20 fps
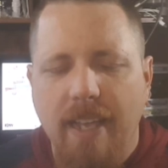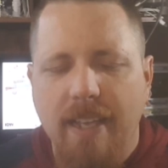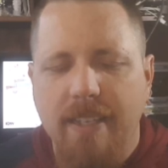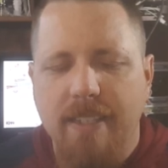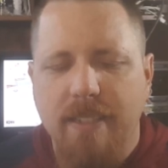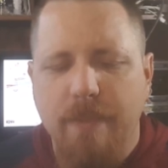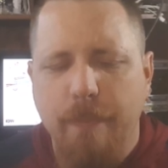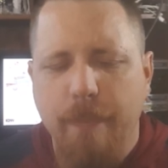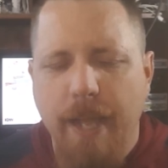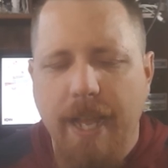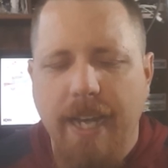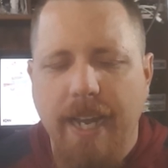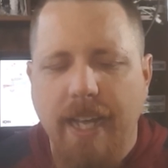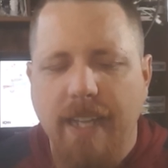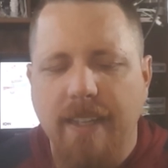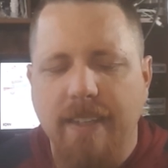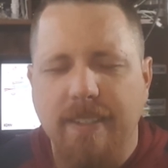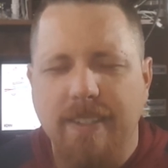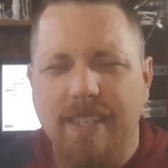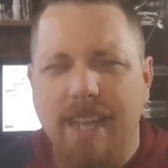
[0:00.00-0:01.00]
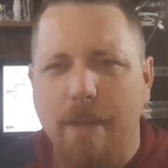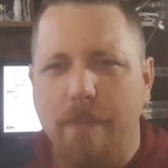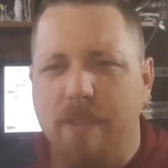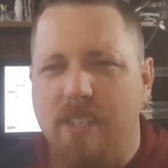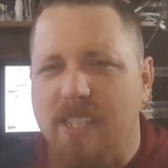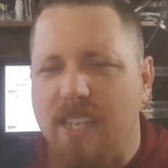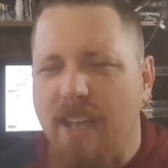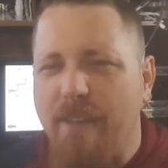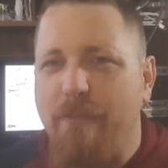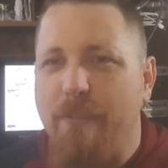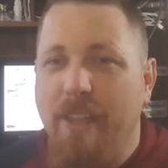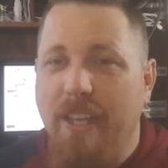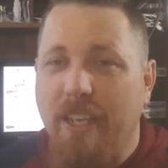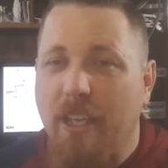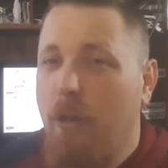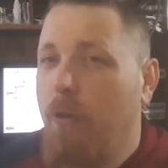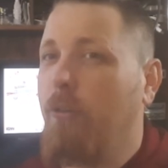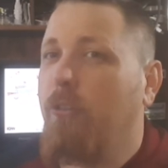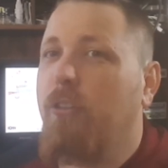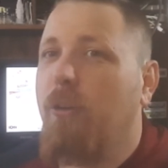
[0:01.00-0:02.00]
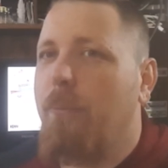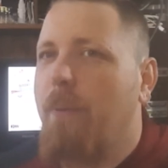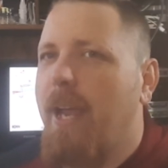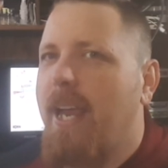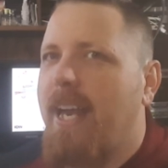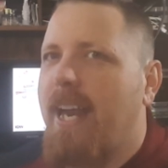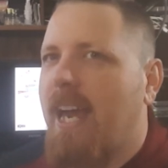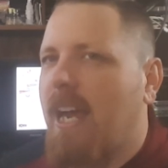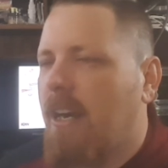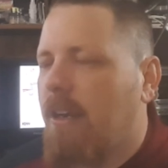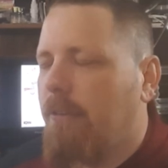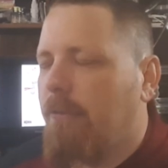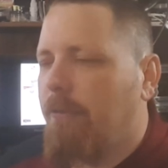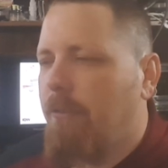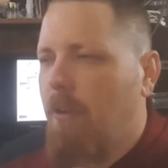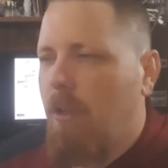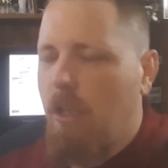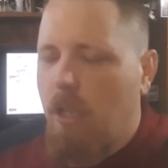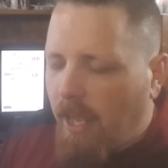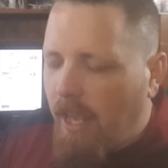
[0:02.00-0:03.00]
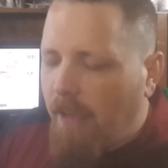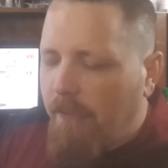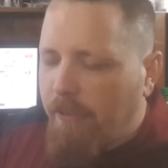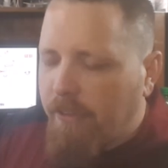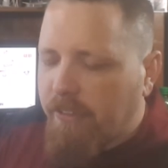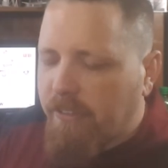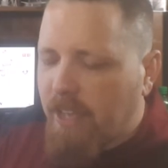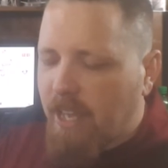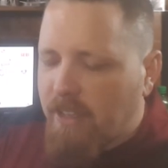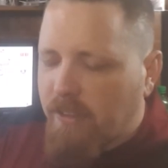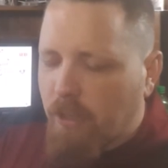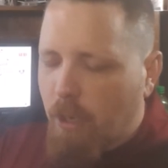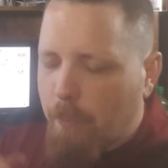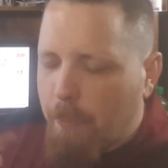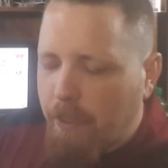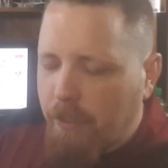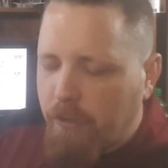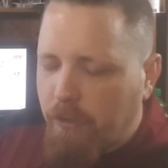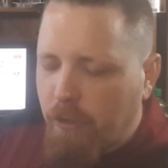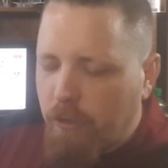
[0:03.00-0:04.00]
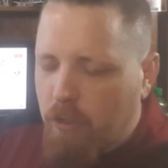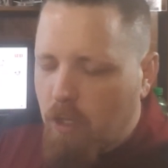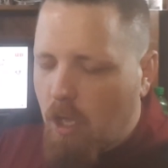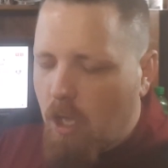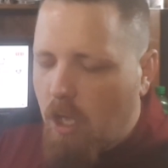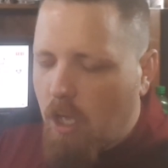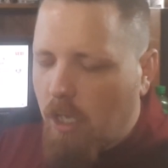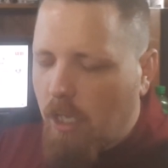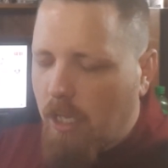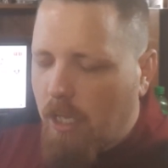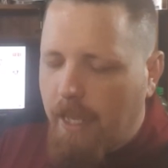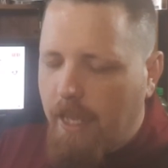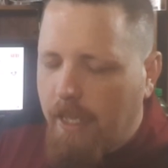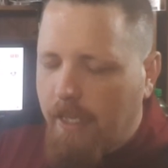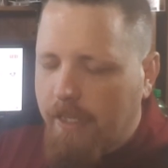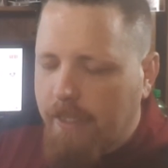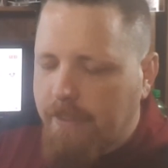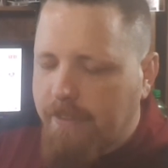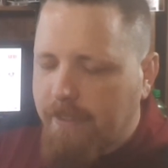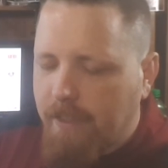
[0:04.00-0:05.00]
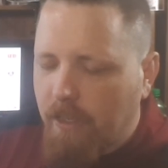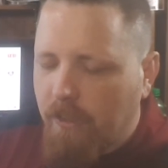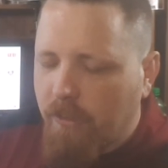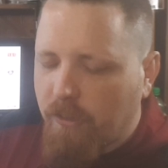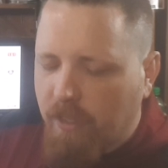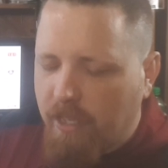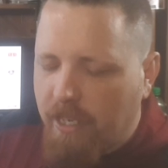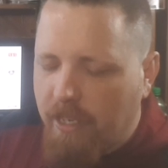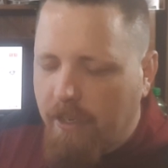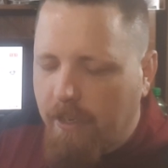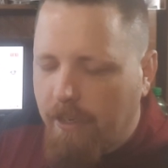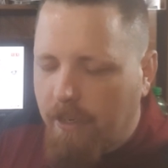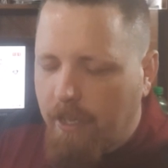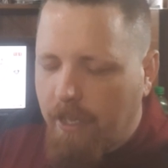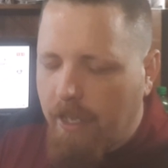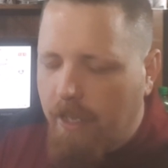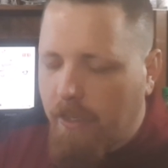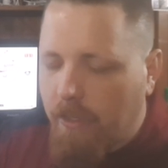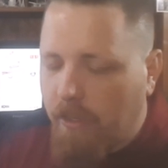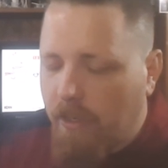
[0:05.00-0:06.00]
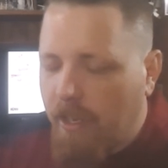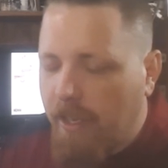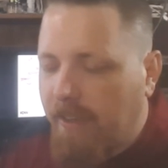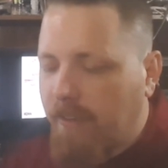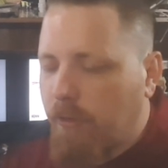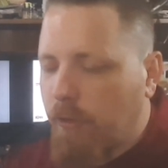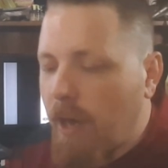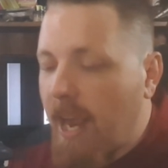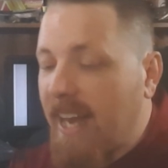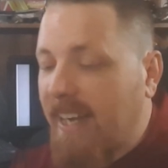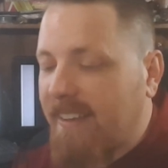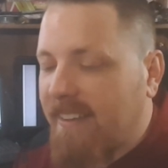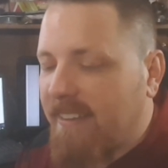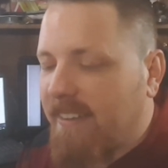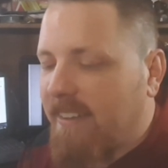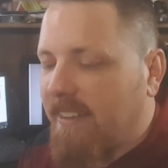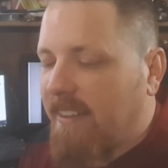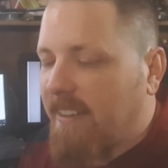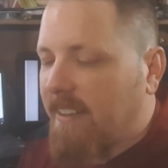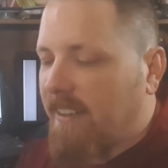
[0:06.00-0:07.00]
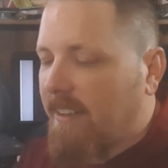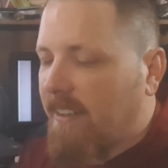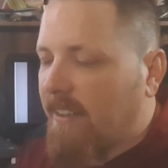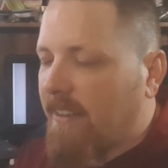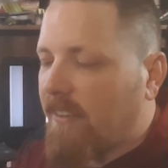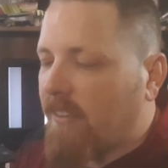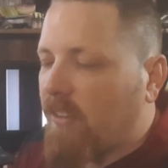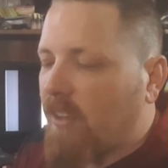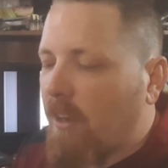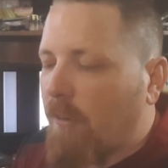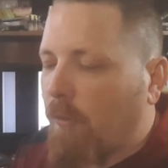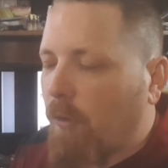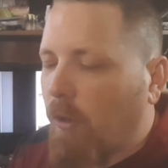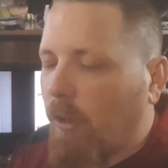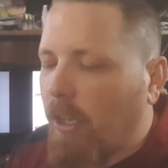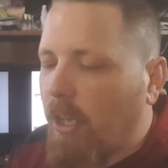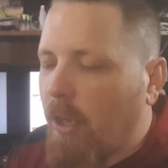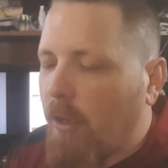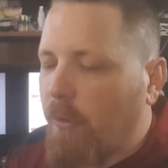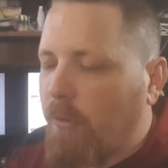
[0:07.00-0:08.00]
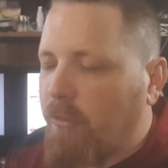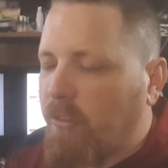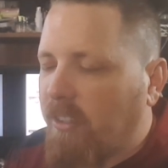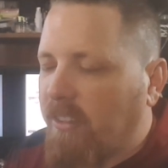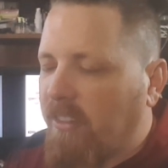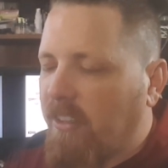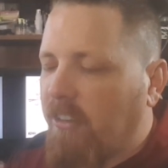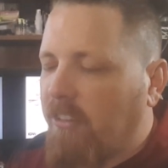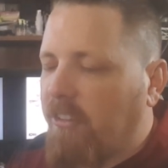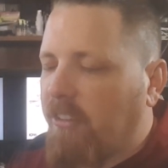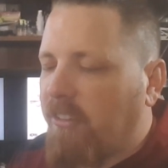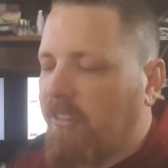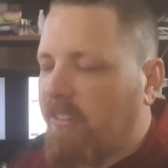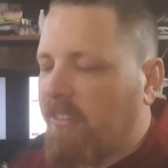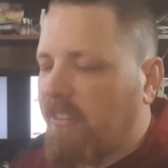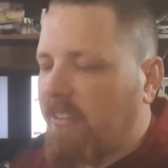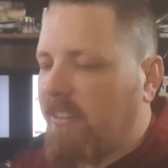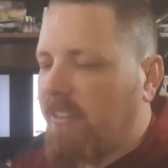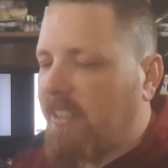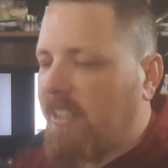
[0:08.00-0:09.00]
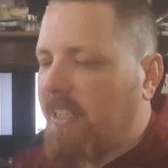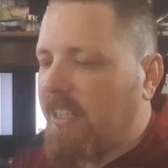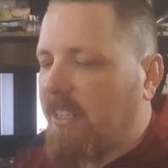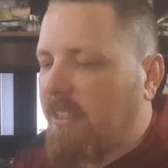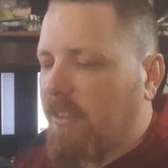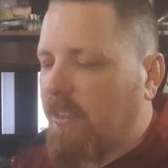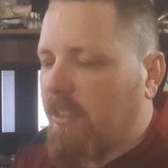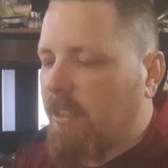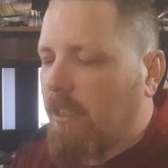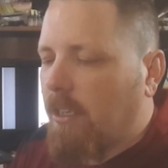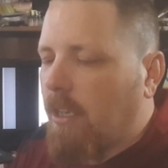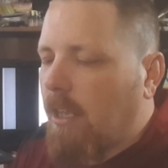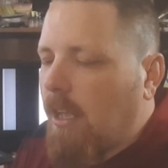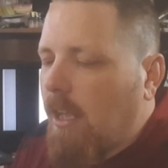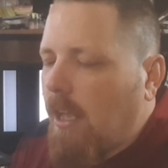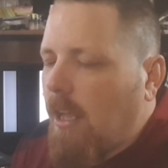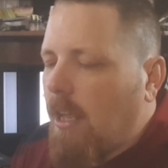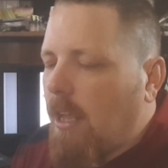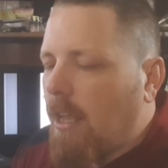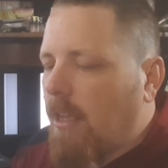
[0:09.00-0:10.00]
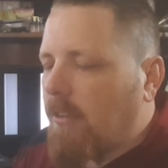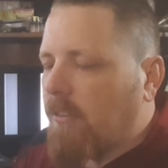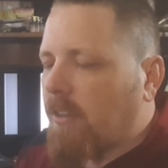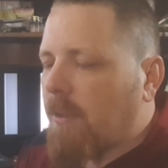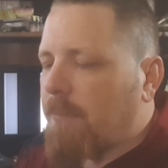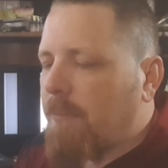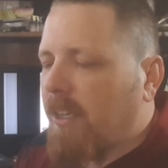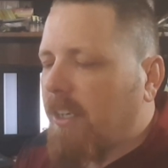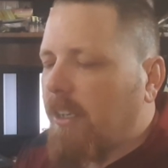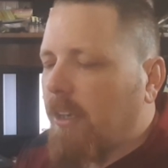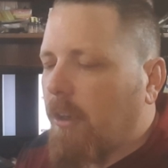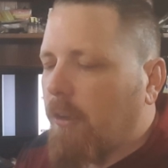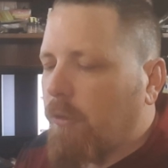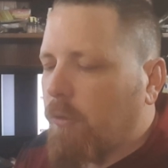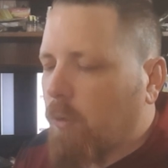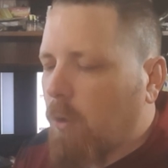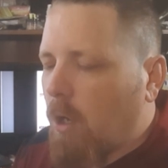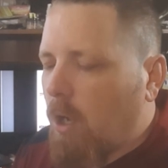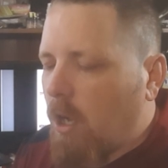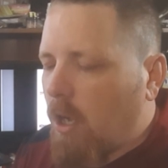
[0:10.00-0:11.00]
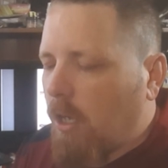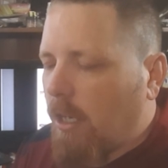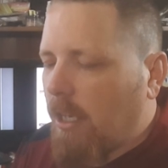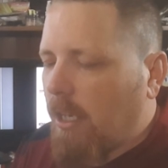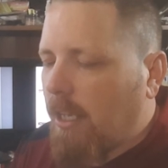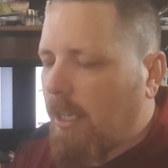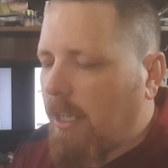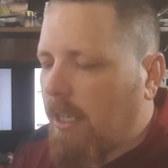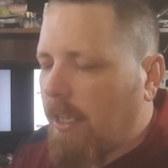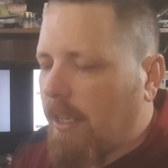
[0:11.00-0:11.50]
is made out of the same stuff that ghosts are made out of if it stays open too long, it can seriously uh, uh, attract several ghosts, and they're just you know something goes wrong,